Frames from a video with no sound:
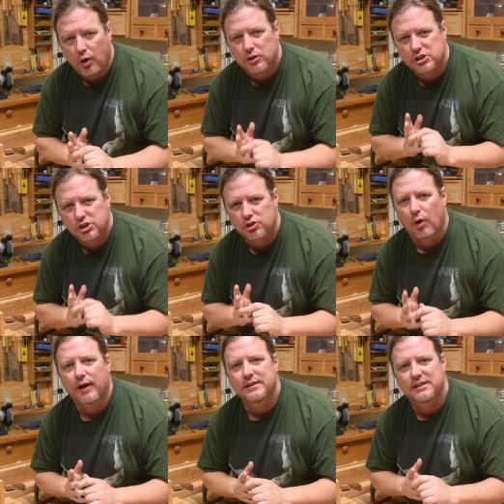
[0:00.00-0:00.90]
on
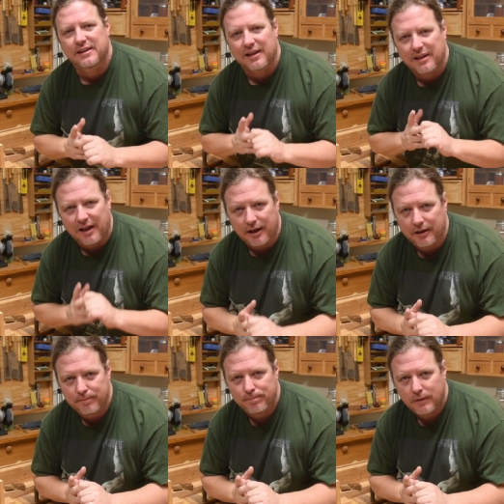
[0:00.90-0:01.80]
sawing to the
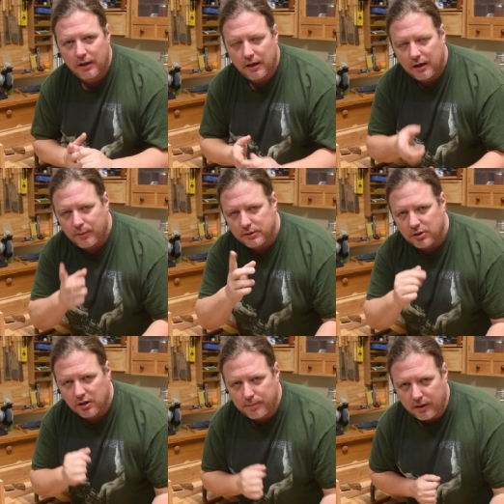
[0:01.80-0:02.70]
line. And I want to
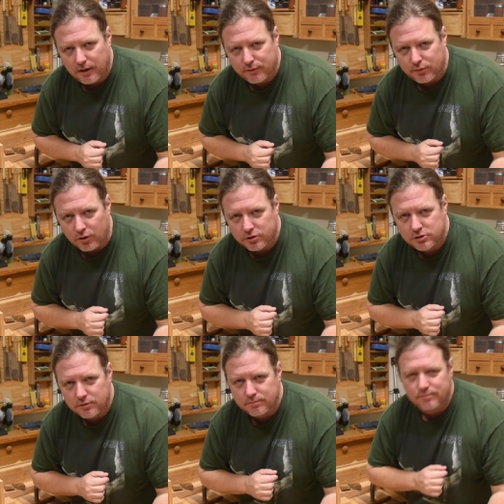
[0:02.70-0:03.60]
talk about that
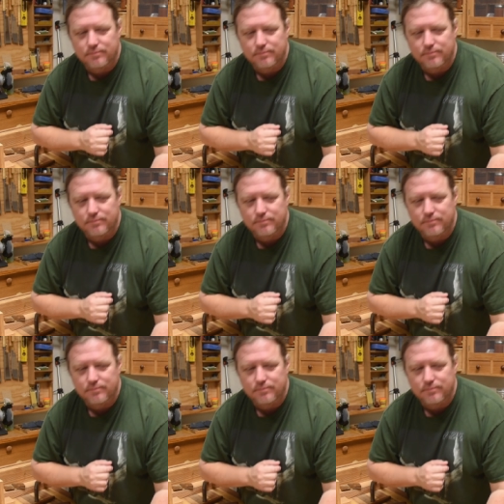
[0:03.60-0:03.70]
first.